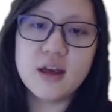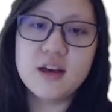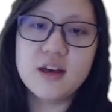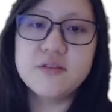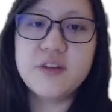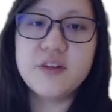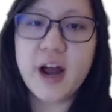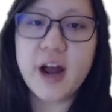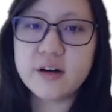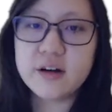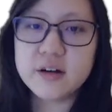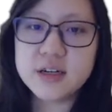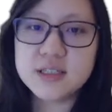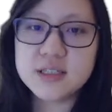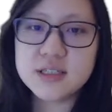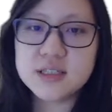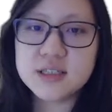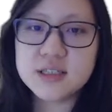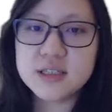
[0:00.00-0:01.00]

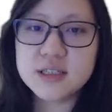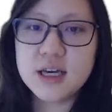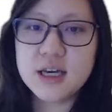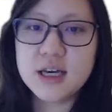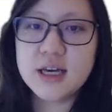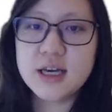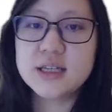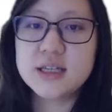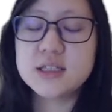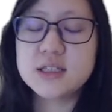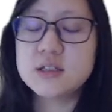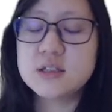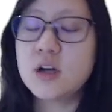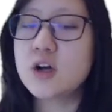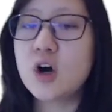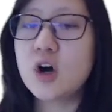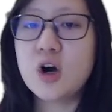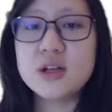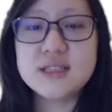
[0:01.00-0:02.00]
Virus is not
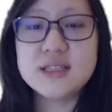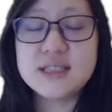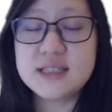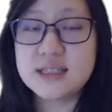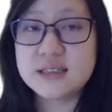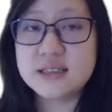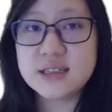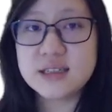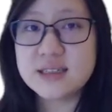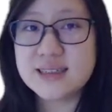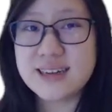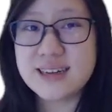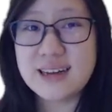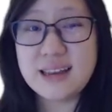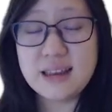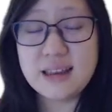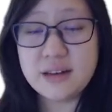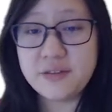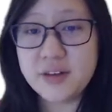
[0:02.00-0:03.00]
considered a
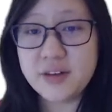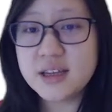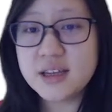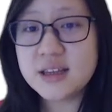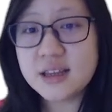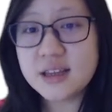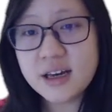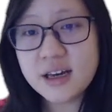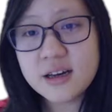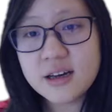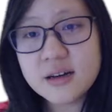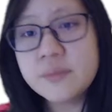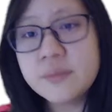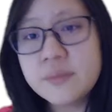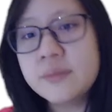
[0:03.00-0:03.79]
living thing,